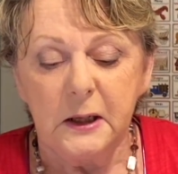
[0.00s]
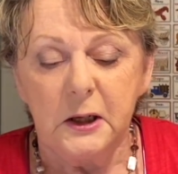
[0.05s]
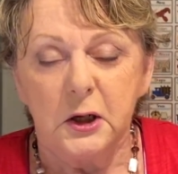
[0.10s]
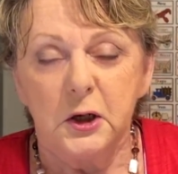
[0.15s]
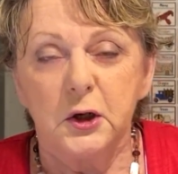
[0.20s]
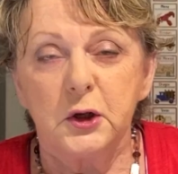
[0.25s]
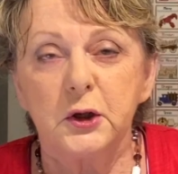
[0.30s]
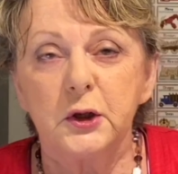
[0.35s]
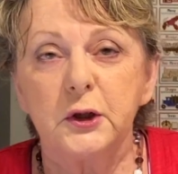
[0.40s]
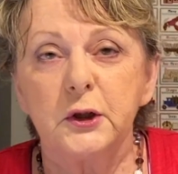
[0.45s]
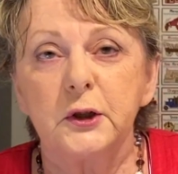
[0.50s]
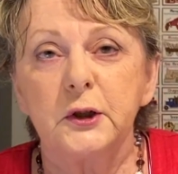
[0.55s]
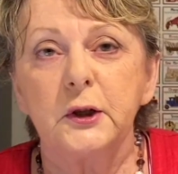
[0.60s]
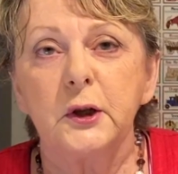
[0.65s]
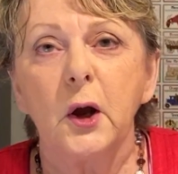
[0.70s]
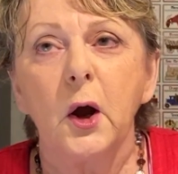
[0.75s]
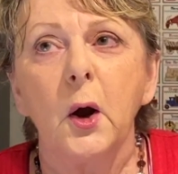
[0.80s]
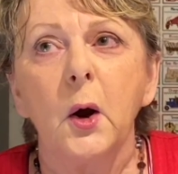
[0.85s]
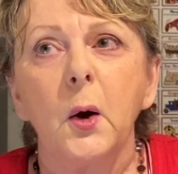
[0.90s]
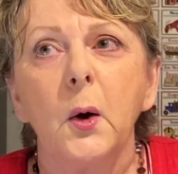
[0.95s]

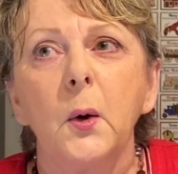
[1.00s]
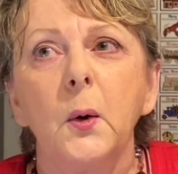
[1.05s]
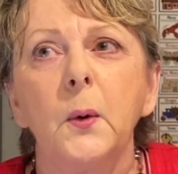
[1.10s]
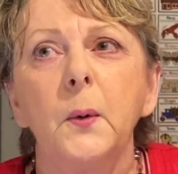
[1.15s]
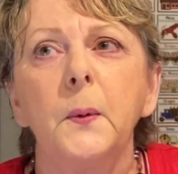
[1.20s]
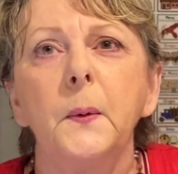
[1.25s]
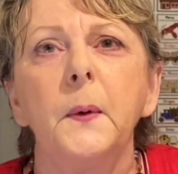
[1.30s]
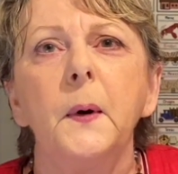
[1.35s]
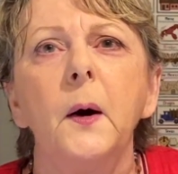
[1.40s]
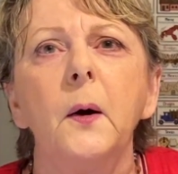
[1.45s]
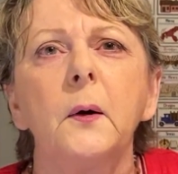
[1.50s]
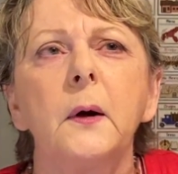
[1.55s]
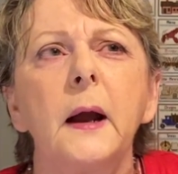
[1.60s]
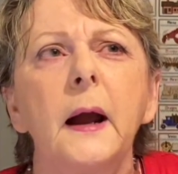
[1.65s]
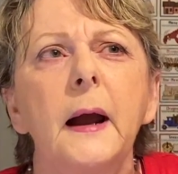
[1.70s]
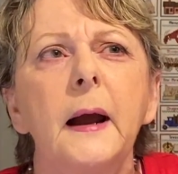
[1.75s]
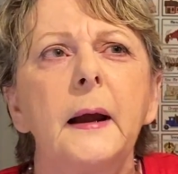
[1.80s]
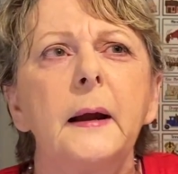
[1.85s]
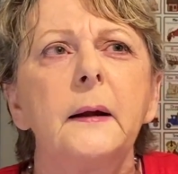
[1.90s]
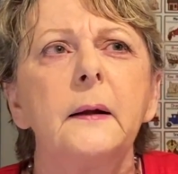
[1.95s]
So,
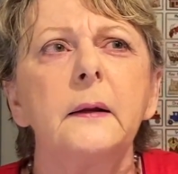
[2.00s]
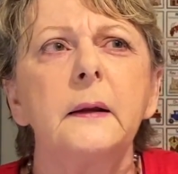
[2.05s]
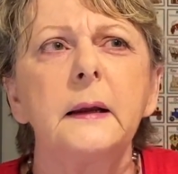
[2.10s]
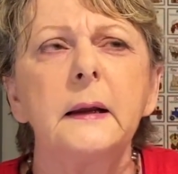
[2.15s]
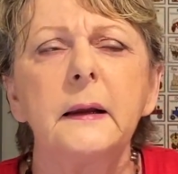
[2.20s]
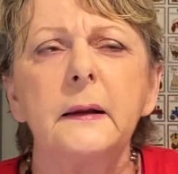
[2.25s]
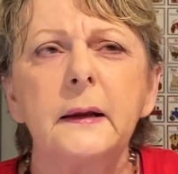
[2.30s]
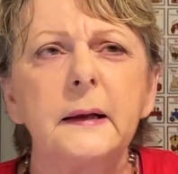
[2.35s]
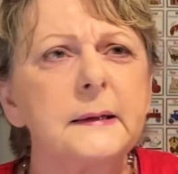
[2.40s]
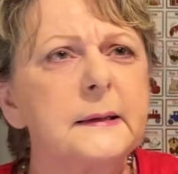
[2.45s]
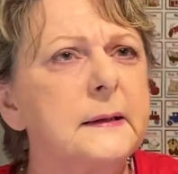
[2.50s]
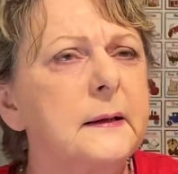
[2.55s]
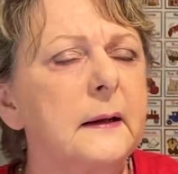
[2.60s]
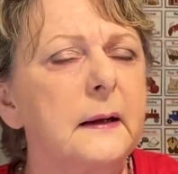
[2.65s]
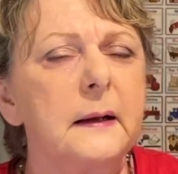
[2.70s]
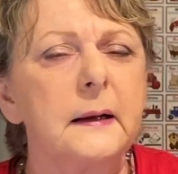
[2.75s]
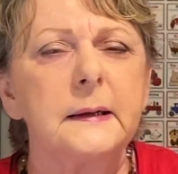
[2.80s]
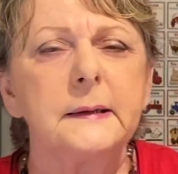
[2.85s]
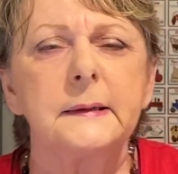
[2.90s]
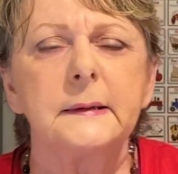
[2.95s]
okay, this
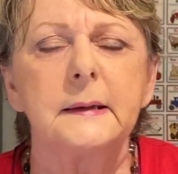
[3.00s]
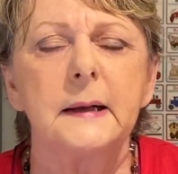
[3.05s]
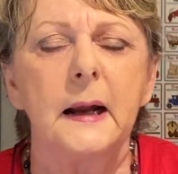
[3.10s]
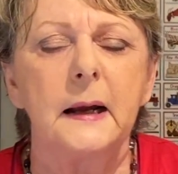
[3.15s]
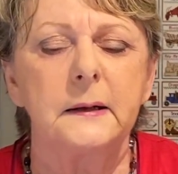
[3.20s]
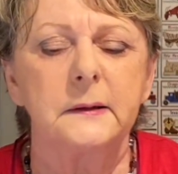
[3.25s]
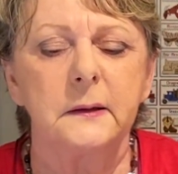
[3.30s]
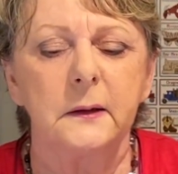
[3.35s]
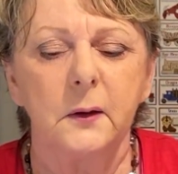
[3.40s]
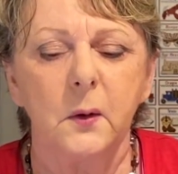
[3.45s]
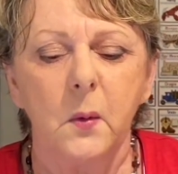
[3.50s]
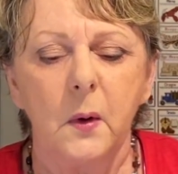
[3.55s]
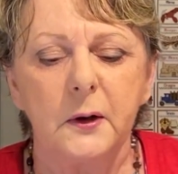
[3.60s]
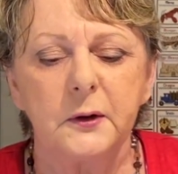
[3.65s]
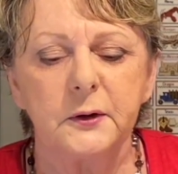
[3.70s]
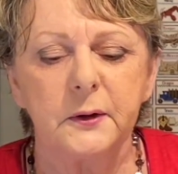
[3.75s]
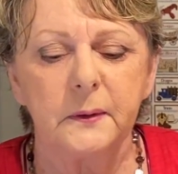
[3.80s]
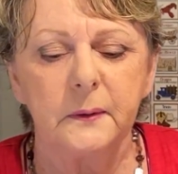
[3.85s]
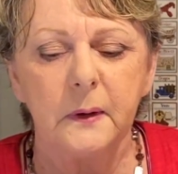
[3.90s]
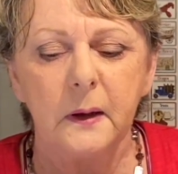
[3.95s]
is an excellent
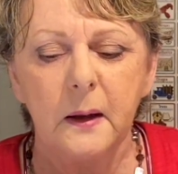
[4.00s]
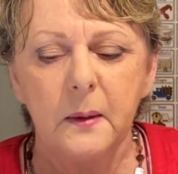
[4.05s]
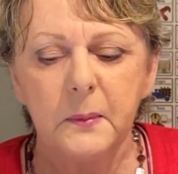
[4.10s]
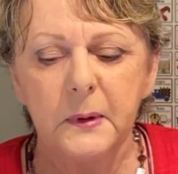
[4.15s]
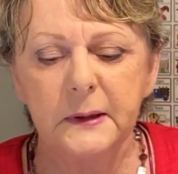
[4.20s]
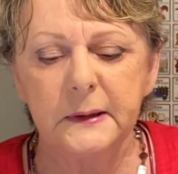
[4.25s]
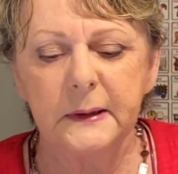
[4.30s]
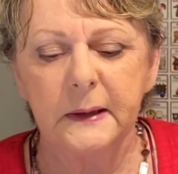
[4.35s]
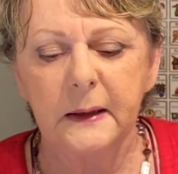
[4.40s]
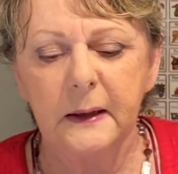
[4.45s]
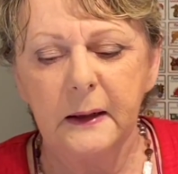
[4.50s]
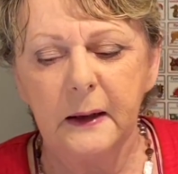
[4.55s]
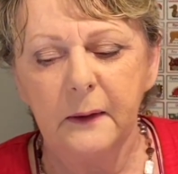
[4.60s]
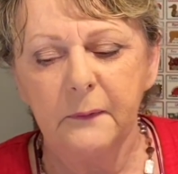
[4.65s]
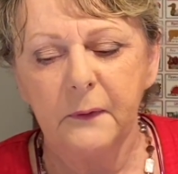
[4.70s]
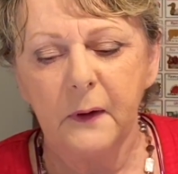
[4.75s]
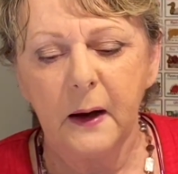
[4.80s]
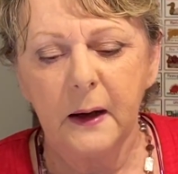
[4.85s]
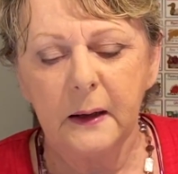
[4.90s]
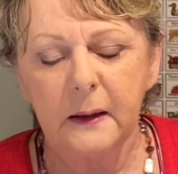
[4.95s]
question. Let me see if
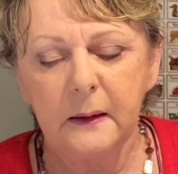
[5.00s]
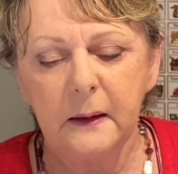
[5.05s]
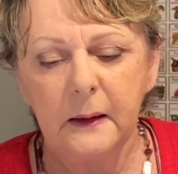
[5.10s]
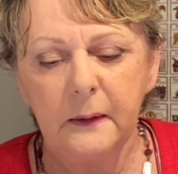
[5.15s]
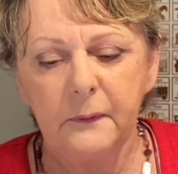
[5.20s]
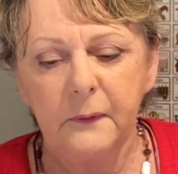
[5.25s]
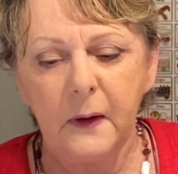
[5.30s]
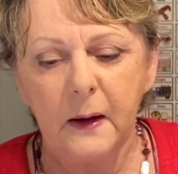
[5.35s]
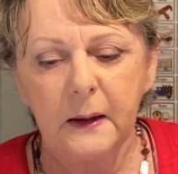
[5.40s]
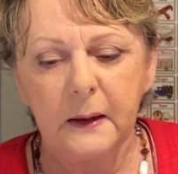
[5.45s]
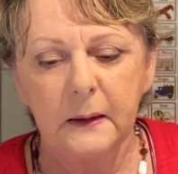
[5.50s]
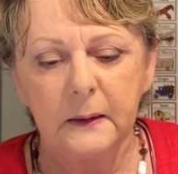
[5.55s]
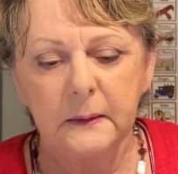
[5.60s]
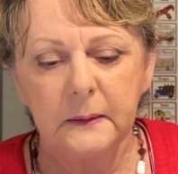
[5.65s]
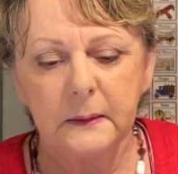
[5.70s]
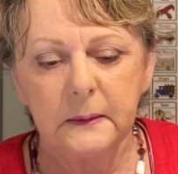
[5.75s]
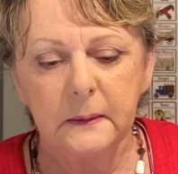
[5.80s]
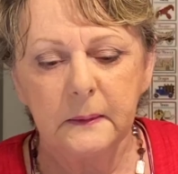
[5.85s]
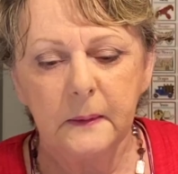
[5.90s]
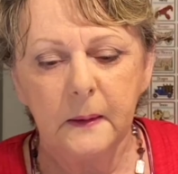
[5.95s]
I
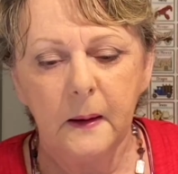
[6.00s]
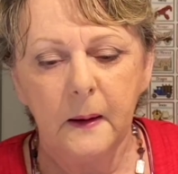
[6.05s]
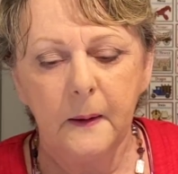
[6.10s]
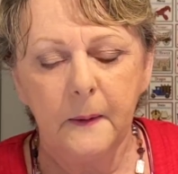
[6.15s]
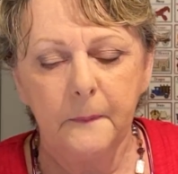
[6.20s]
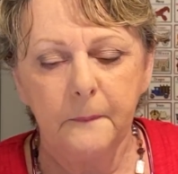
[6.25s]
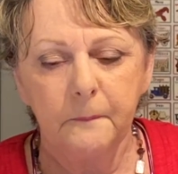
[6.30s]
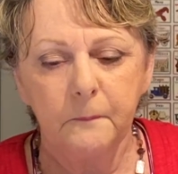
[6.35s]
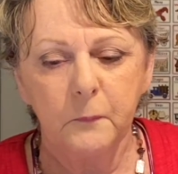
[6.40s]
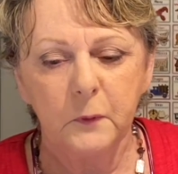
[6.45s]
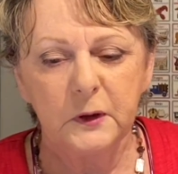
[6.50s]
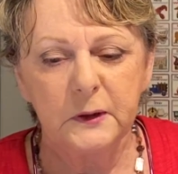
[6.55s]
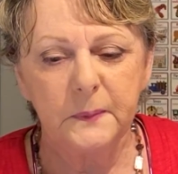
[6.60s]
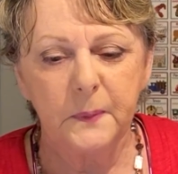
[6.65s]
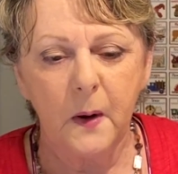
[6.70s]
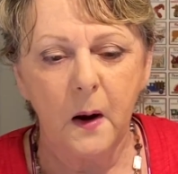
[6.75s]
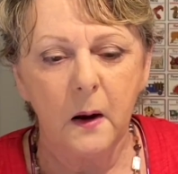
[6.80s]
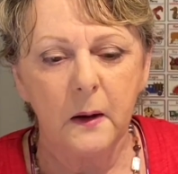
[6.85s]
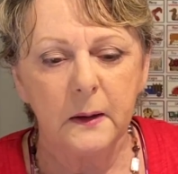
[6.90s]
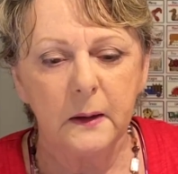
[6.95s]
can
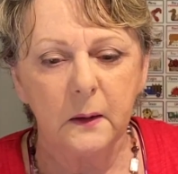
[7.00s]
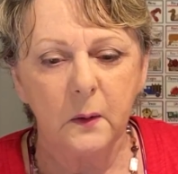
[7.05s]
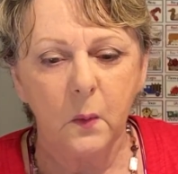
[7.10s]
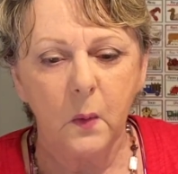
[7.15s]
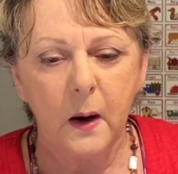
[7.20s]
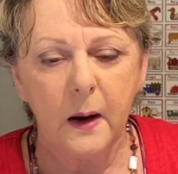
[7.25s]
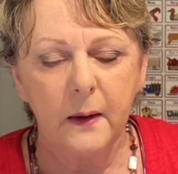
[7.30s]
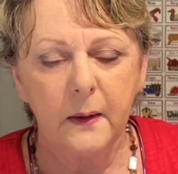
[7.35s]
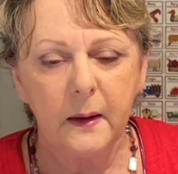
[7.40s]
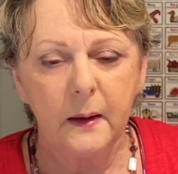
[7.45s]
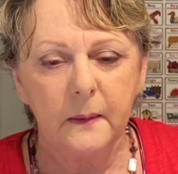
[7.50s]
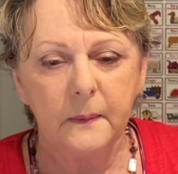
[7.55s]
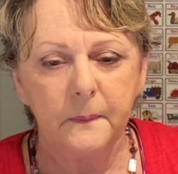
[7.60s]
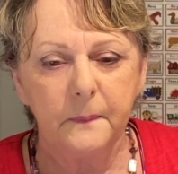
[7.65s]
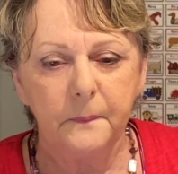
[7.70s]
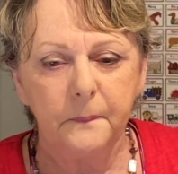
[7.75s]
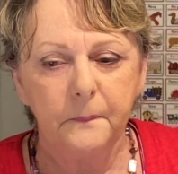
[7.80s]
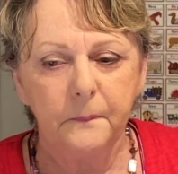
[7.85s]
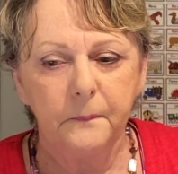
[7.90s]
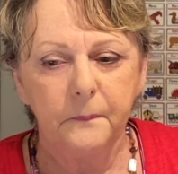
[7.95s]
respond in a way
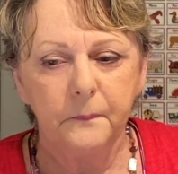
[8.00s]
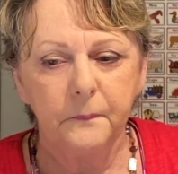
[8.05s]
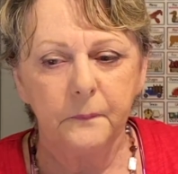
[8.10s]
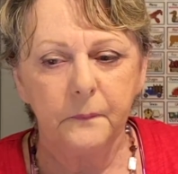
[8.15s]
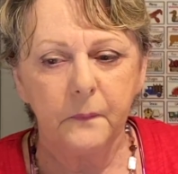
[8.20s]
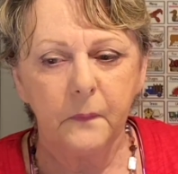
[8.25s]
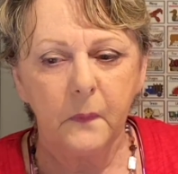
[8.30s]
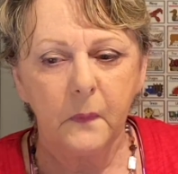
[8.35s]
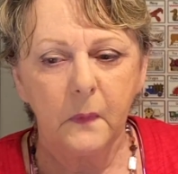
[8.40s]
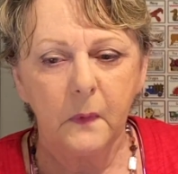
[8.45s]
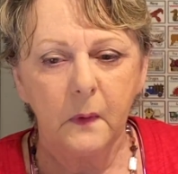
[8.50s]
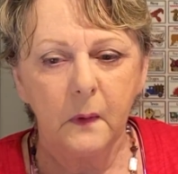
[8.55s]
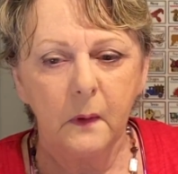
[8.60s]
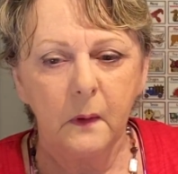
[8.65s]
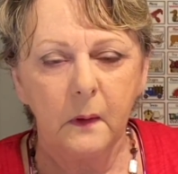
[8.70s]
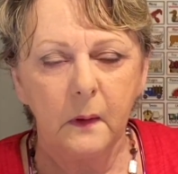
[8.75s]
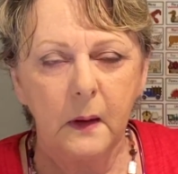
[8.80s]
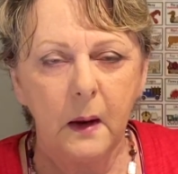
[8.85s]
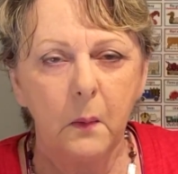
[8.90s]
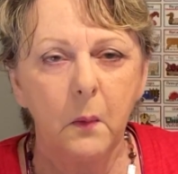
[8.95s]

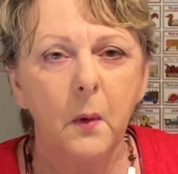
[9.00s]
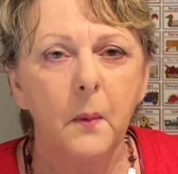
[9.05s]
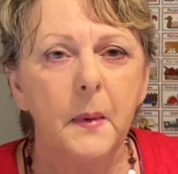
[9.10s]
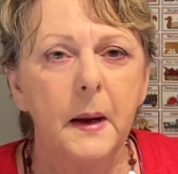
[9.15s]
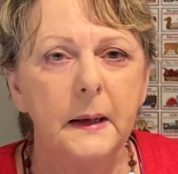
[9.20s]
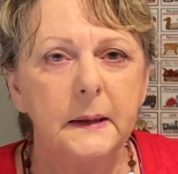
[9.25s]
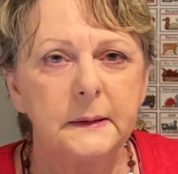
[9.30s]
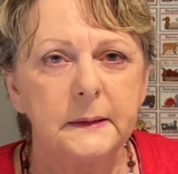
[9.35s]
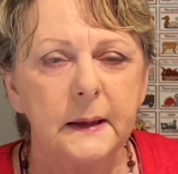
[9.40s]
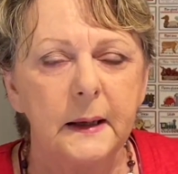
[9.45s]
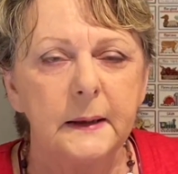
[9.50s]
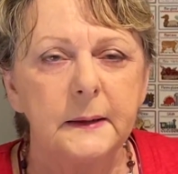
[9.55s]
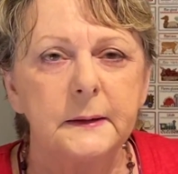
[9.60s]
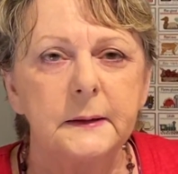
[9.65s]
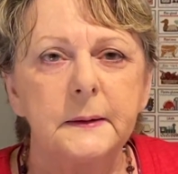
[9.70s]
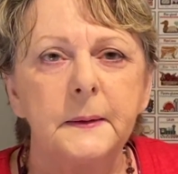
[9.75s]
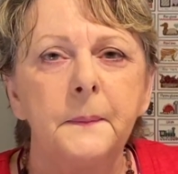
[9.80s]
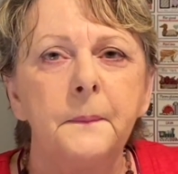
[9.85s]
that will make sense.